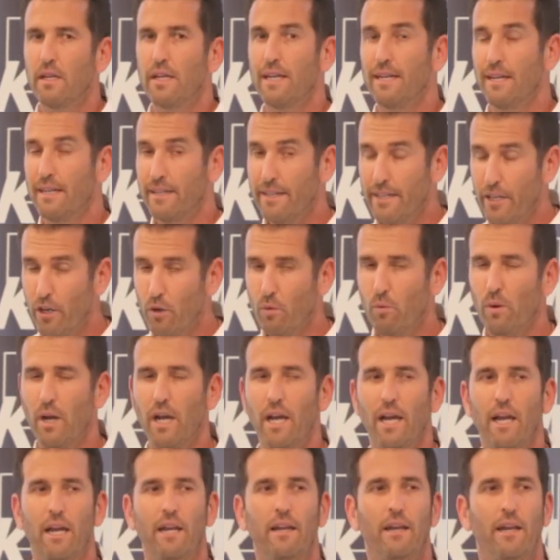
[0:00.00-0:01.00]
in a new
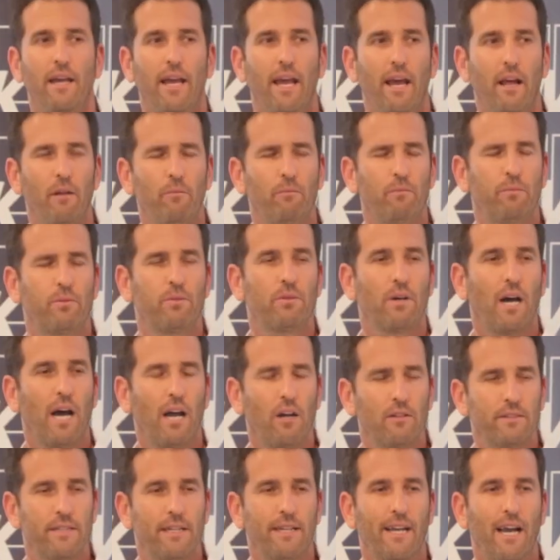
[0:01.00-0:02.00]
way, help
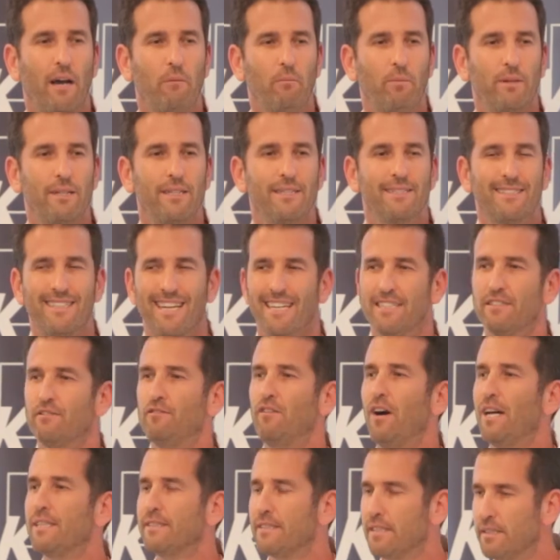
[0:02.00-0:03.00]
IoT companies get
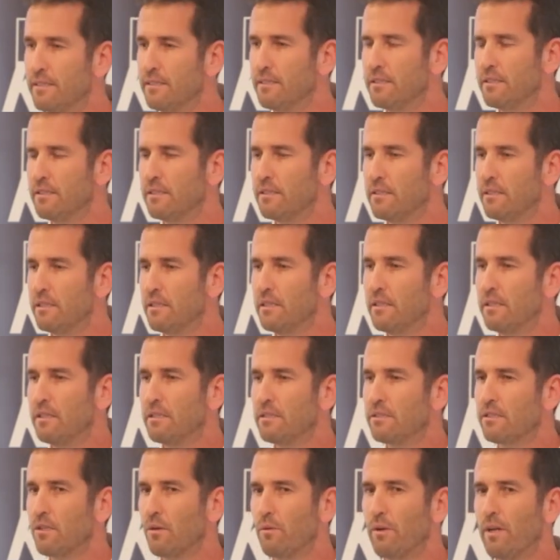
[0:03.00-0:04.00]
funded.
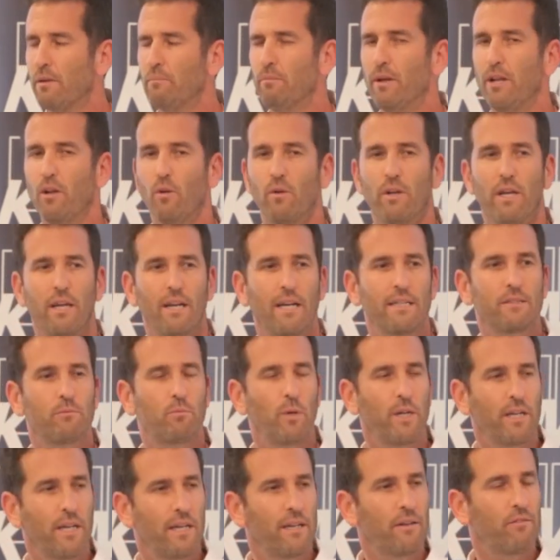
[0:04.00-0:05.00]
So we'll be looking at
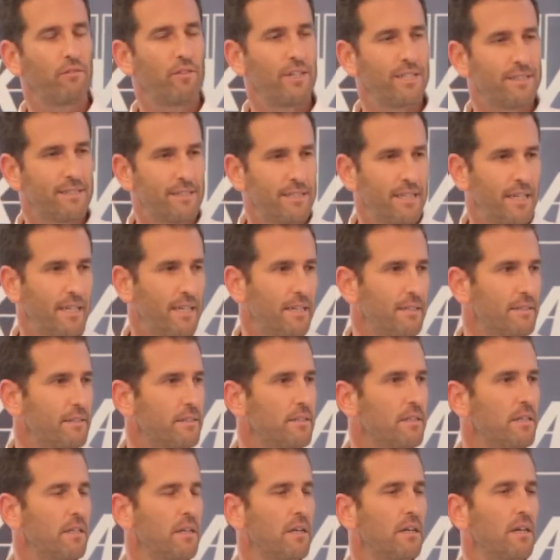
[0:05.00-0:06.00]
bringing
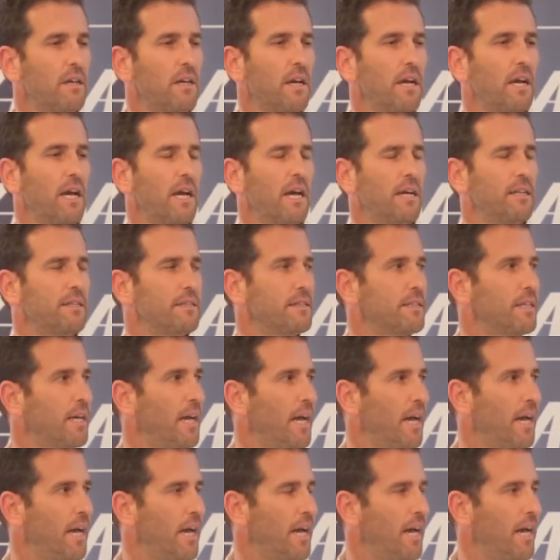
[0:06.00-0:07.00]
VCs and
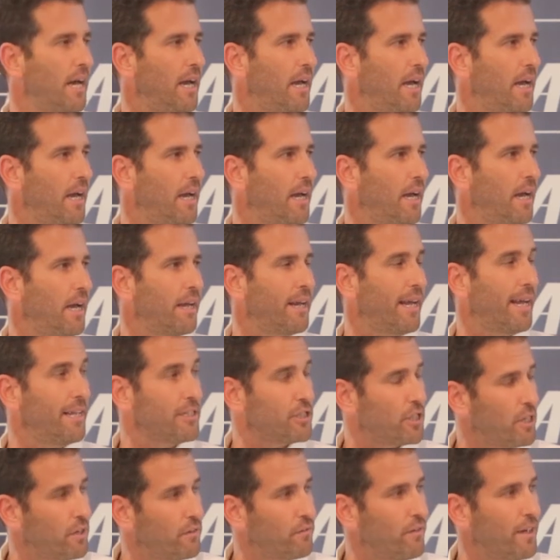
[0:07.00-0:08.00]

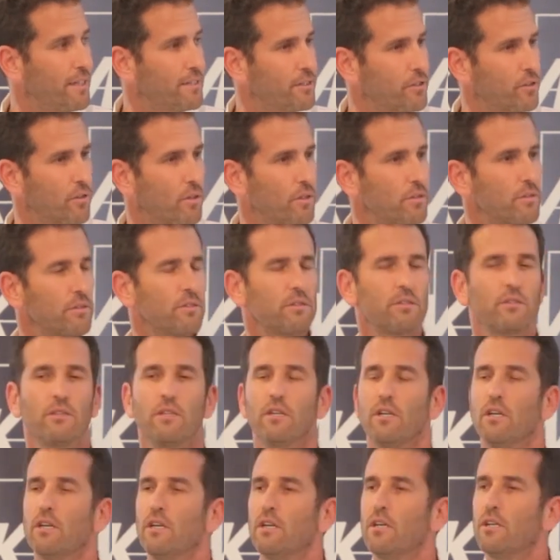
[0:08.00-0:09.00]
angel investors
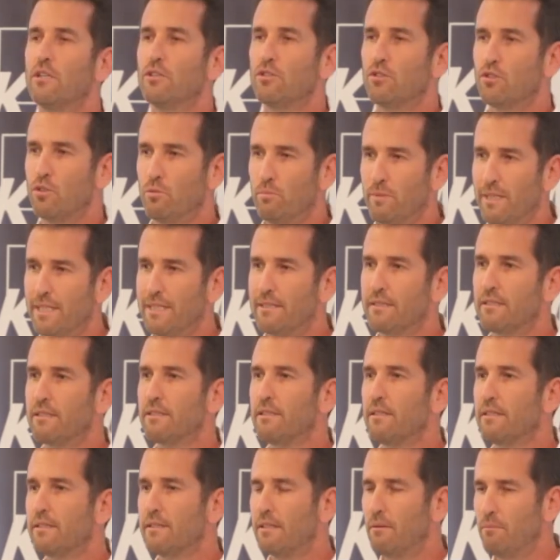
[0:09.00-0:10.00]
to meet
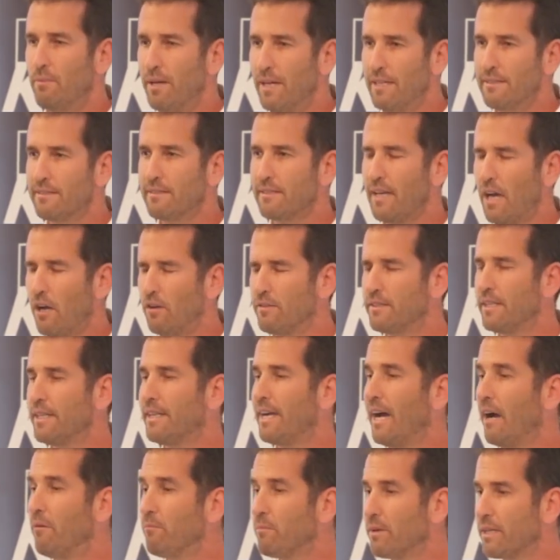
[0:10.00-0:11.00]
the best
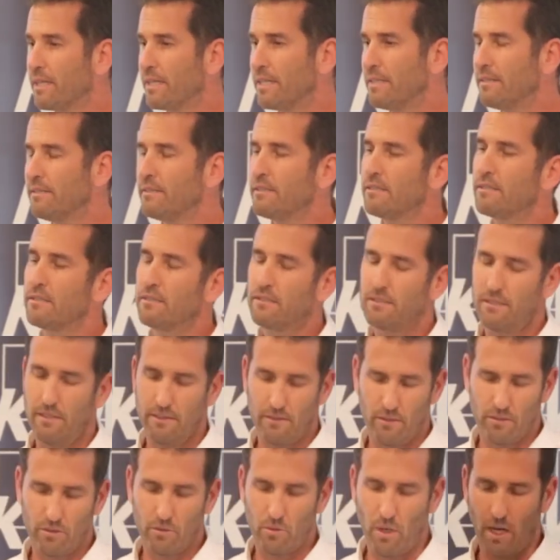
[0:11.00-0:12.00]
IoT companies
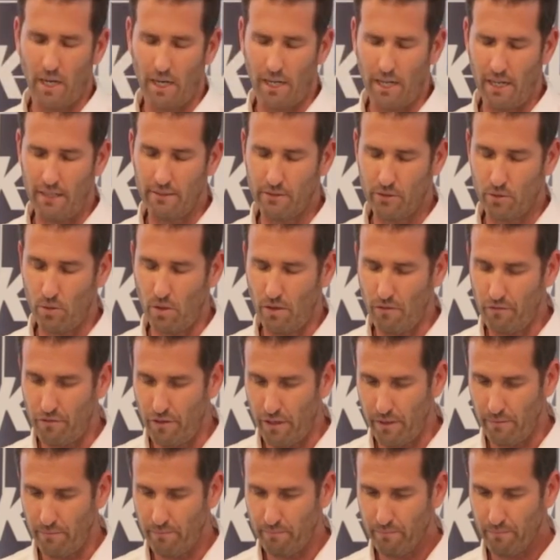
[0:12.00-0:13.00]
that Australia has to
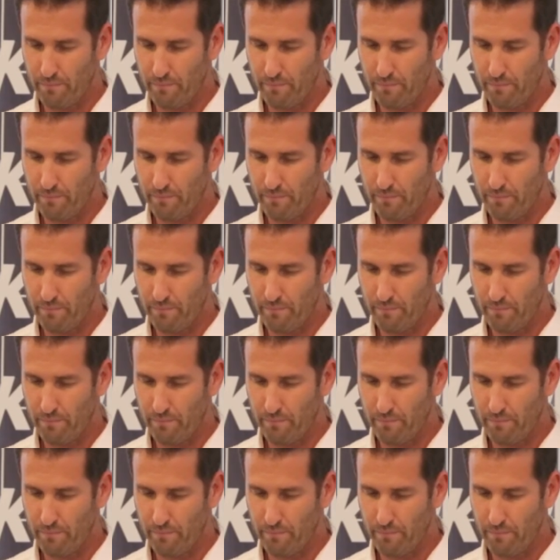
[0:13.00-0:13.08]
offer.